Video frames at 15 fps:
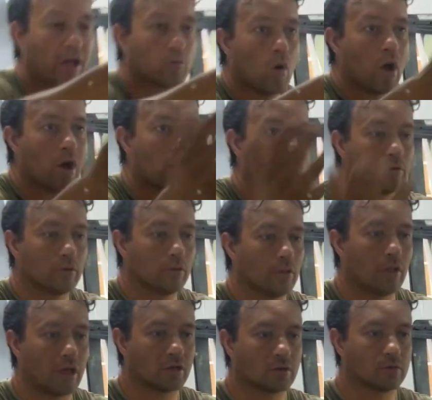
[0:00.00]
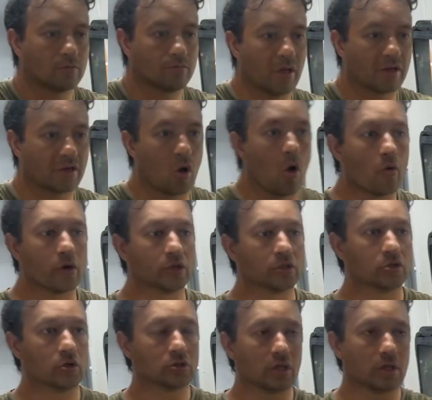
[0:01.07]
wire, like always.
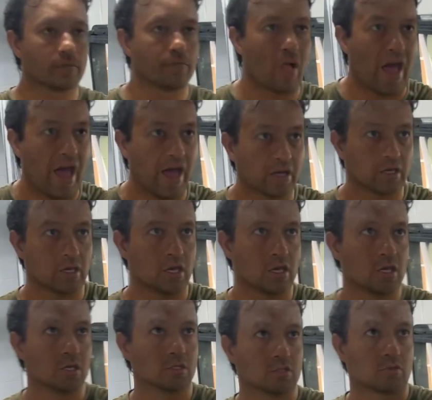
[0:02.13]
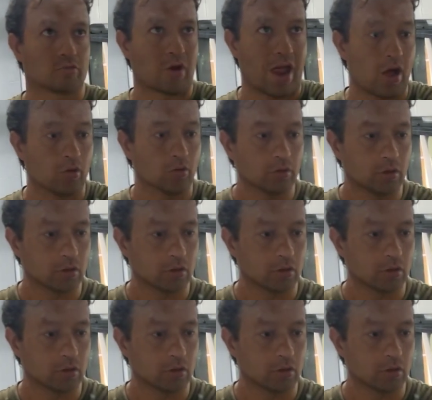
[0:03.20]
Usually black is ground.